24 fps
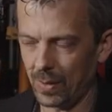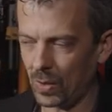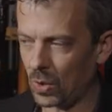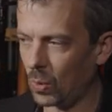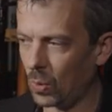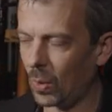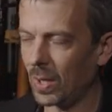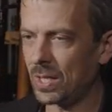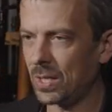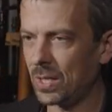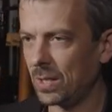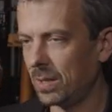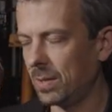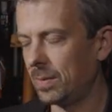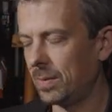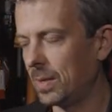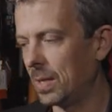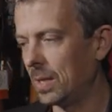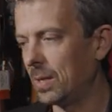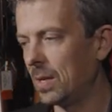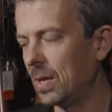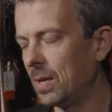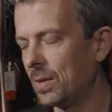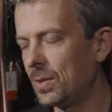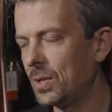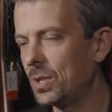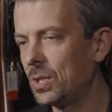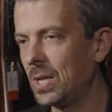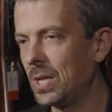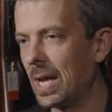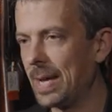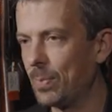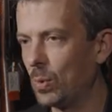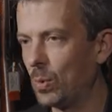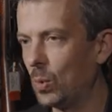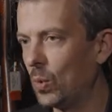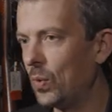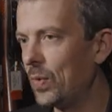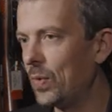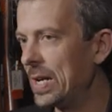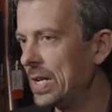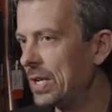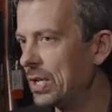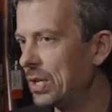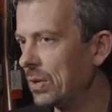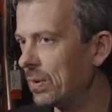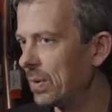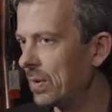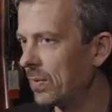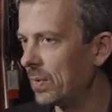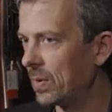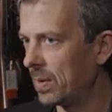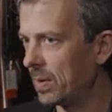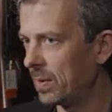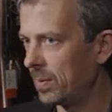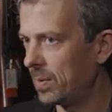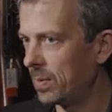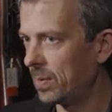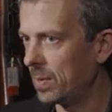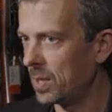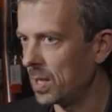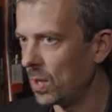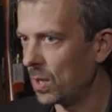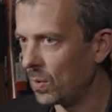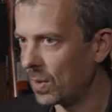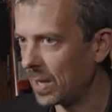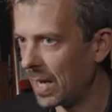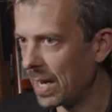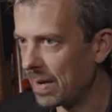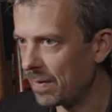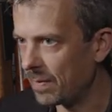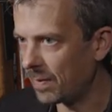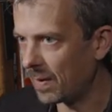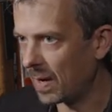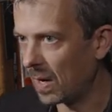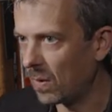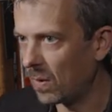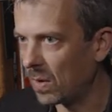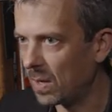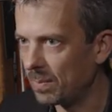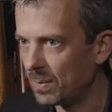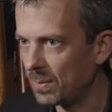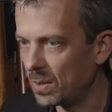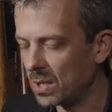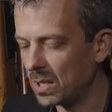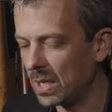quite a staple feature of the UK firearms